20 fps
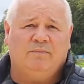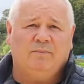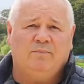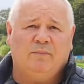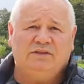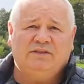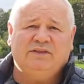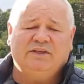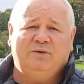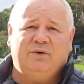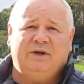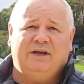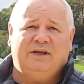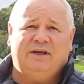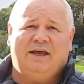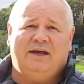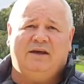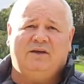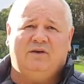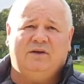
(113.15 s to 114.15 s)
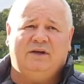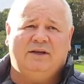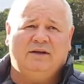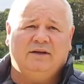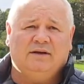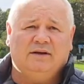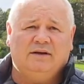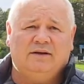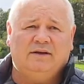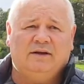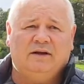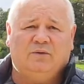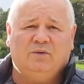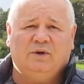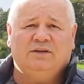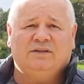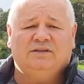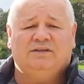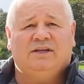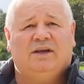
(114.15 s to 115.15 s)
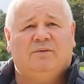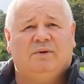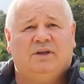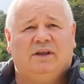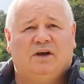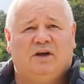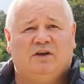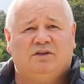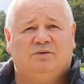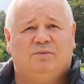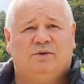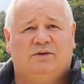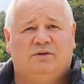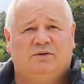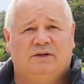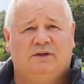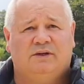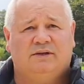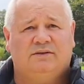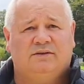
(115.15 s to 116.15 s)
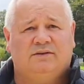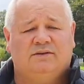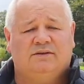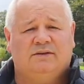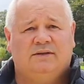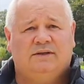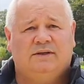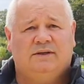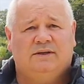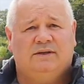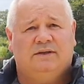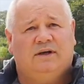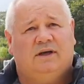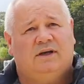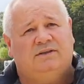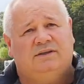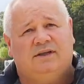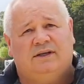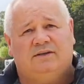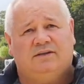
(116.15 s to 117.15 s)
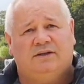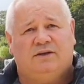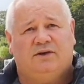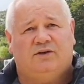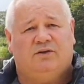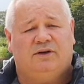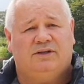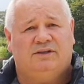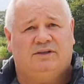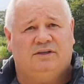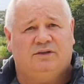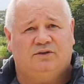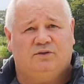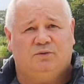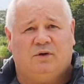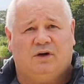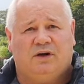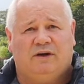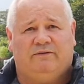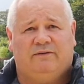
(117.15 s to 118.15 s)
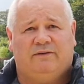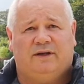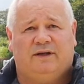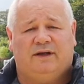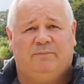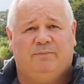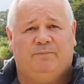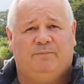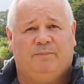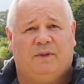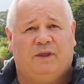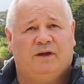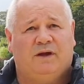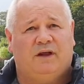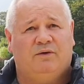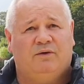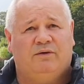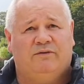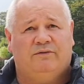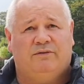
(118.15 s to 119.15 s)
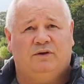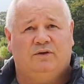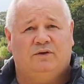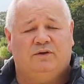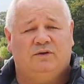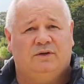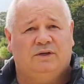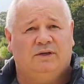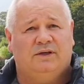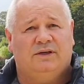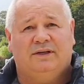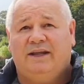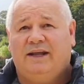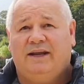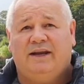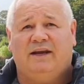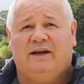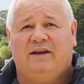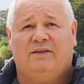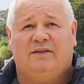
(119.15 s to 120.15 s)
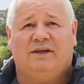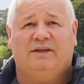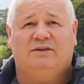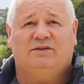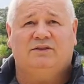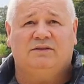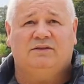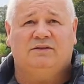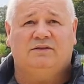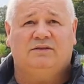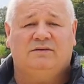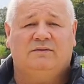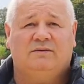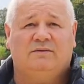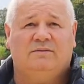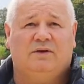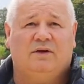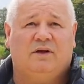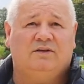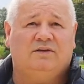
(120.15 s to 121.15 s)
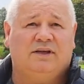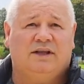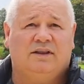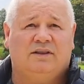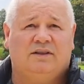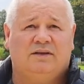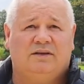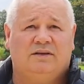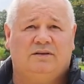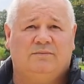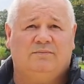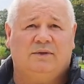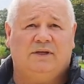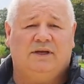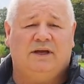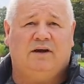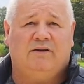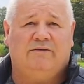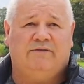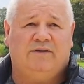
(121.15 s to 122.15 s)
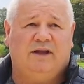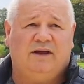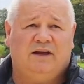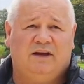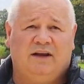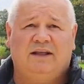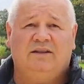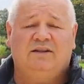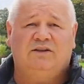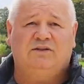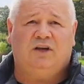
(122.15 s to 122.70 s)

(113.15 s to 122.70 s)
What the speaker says: Mossy went down, and I went to see him in the hospital, and I said to Carissa, his wife, you know, if you need anything, just contact the RFL. And at the